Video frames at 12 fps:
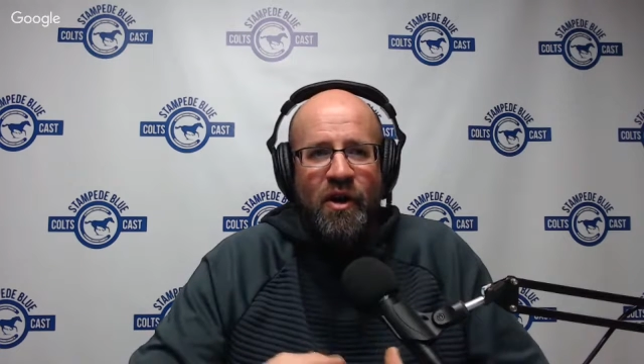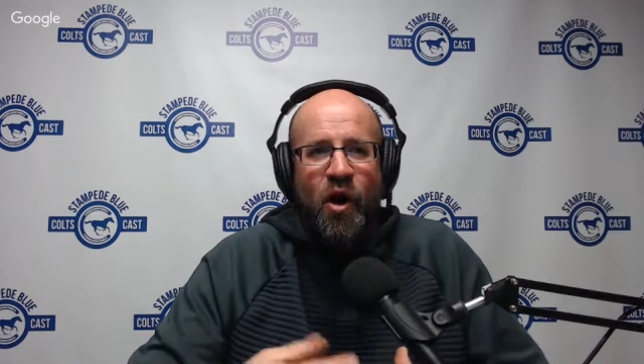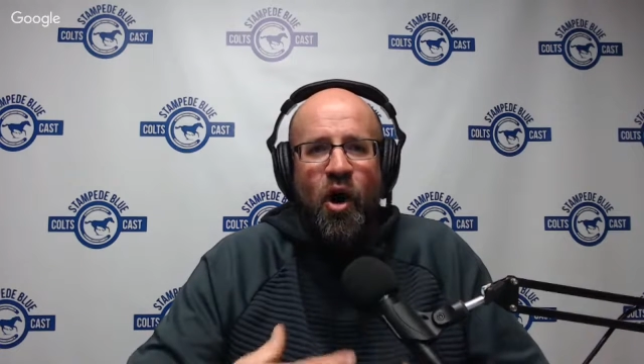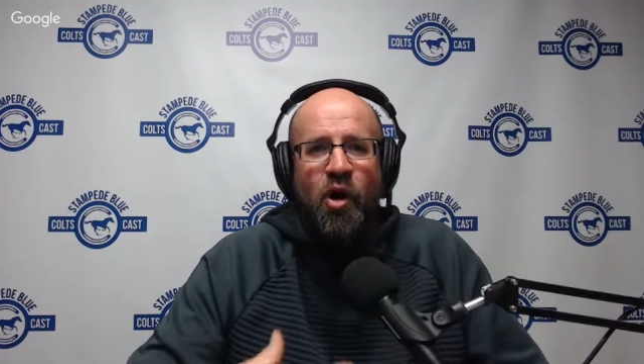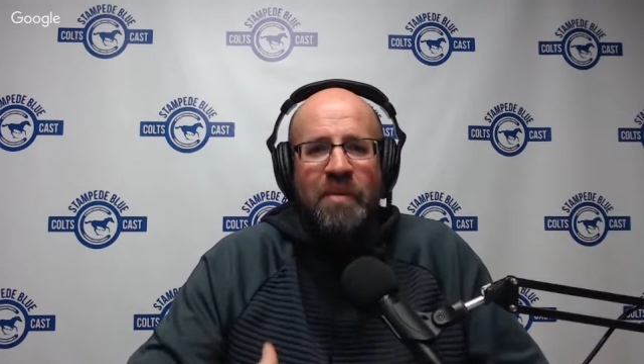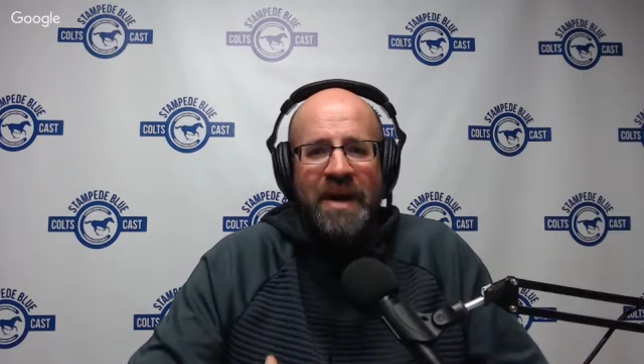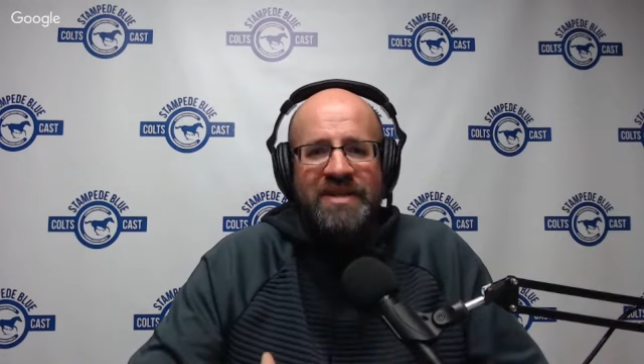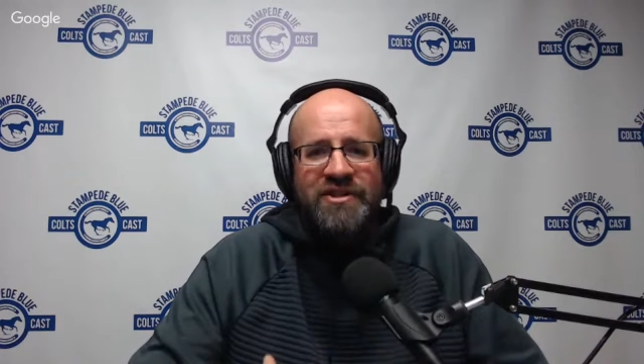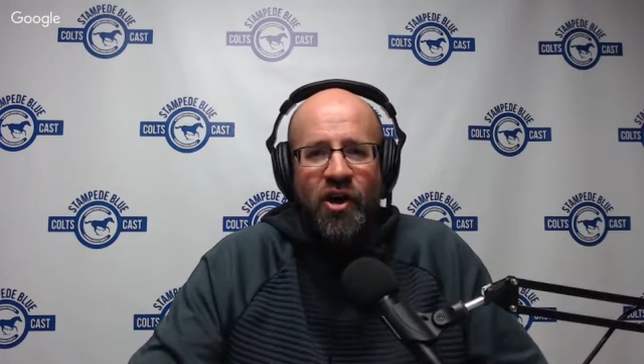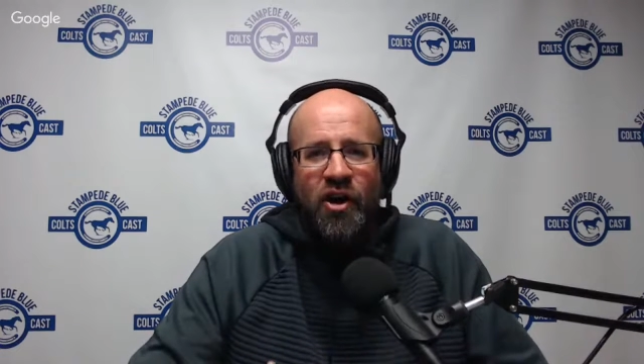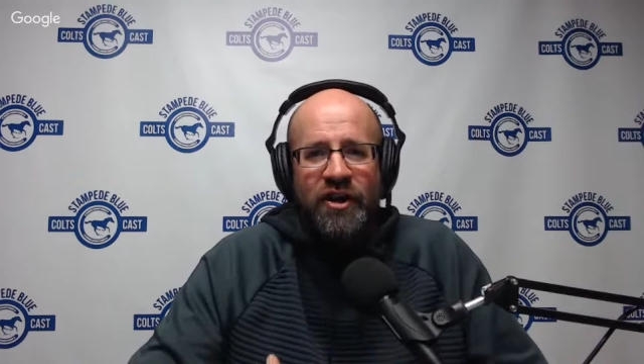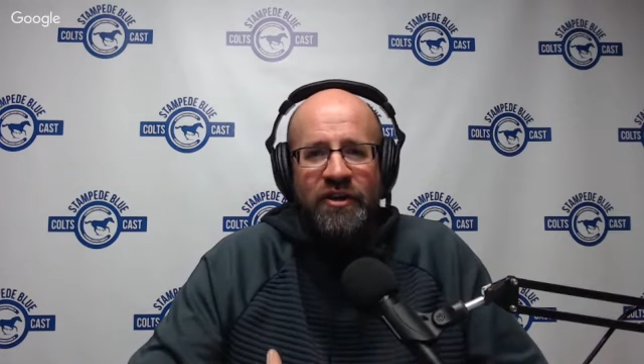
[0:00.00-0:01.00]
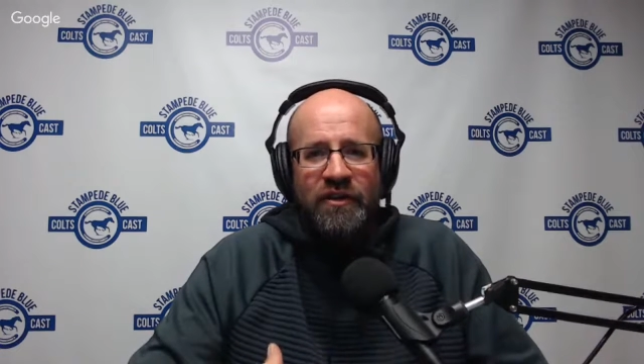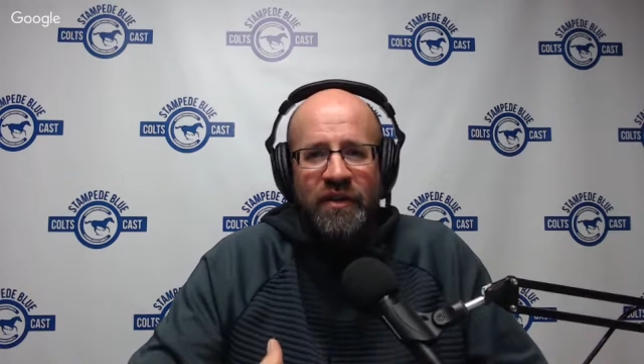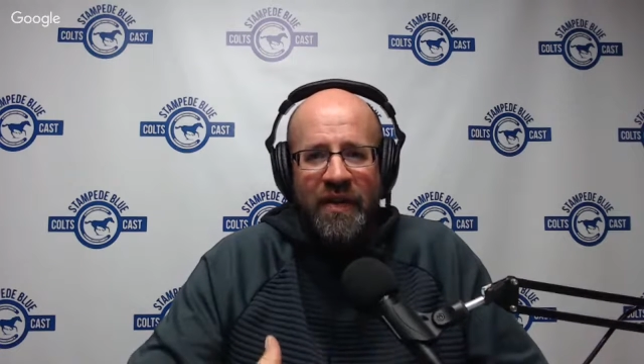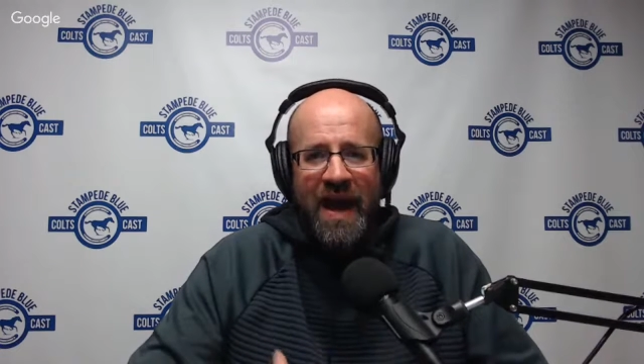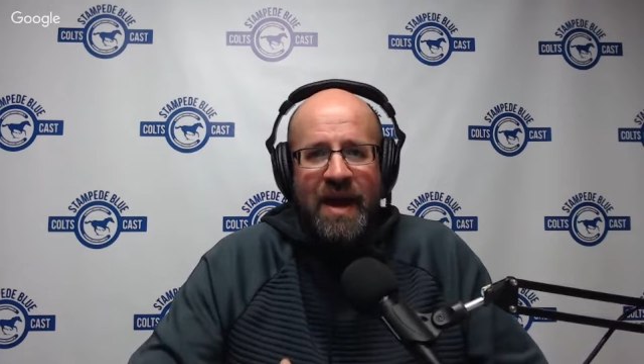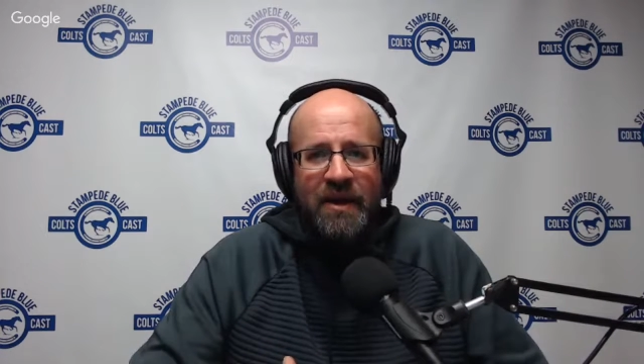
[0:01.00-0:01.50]
all based on
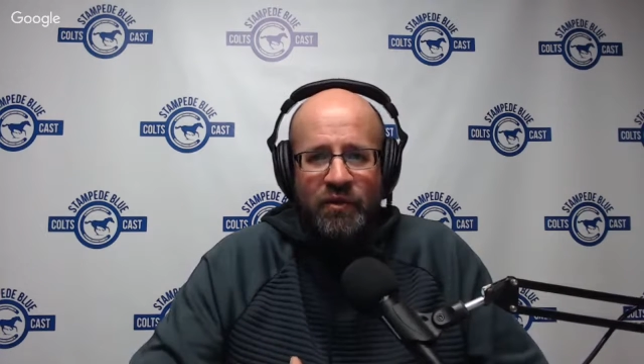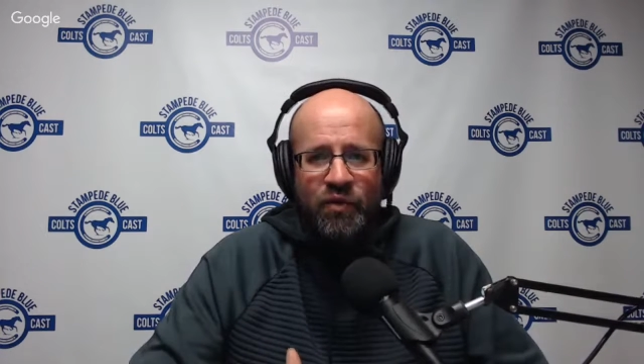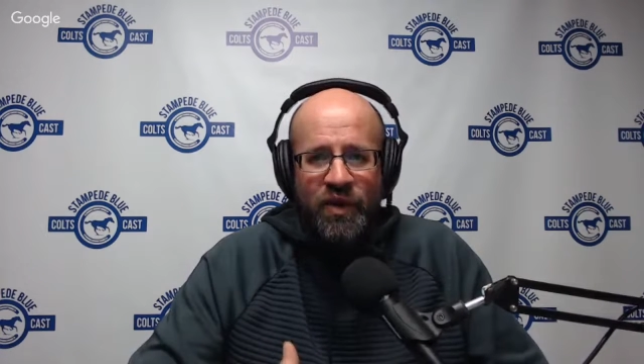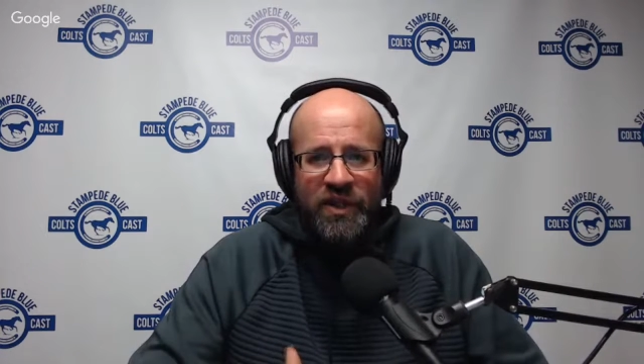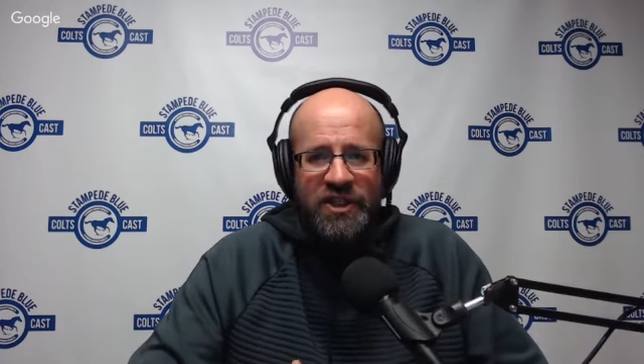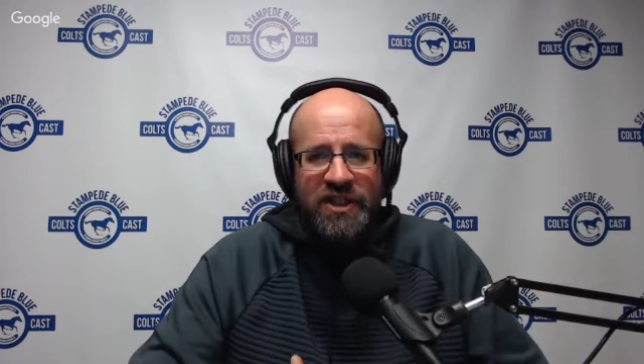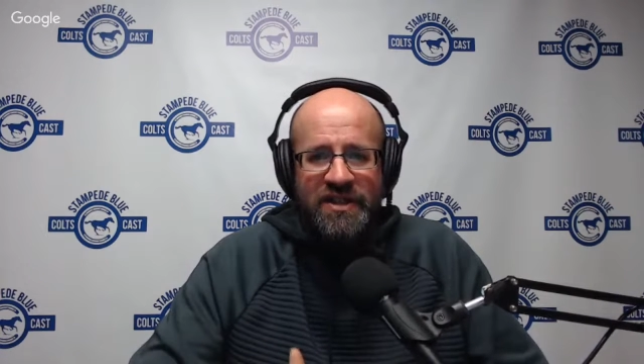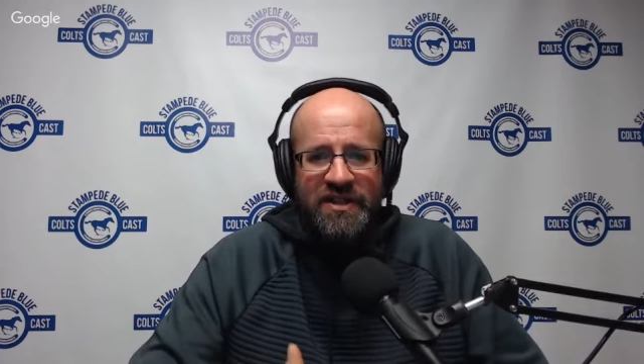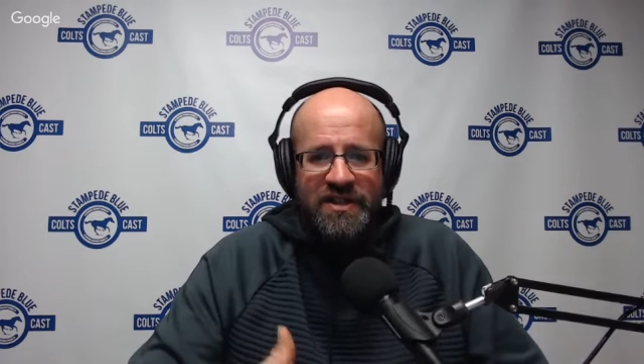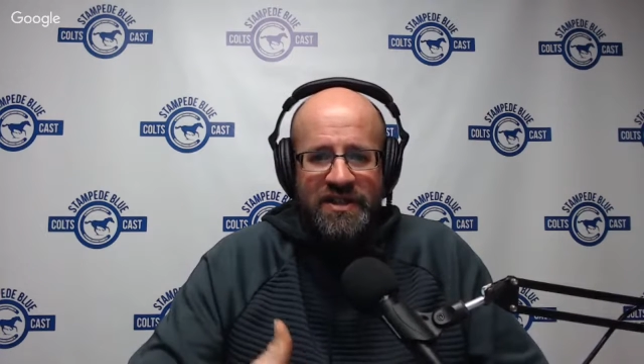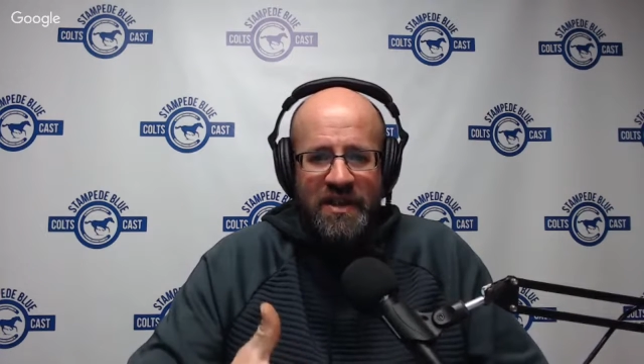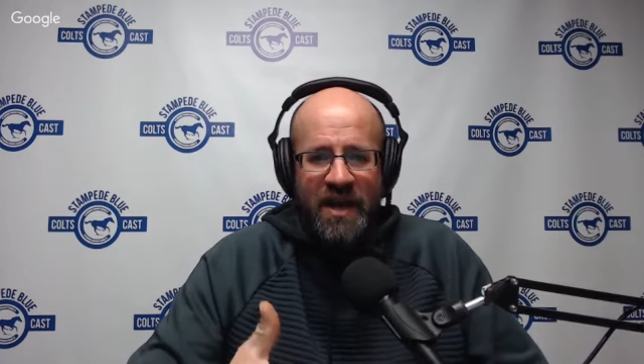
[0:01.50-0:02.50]
that, which is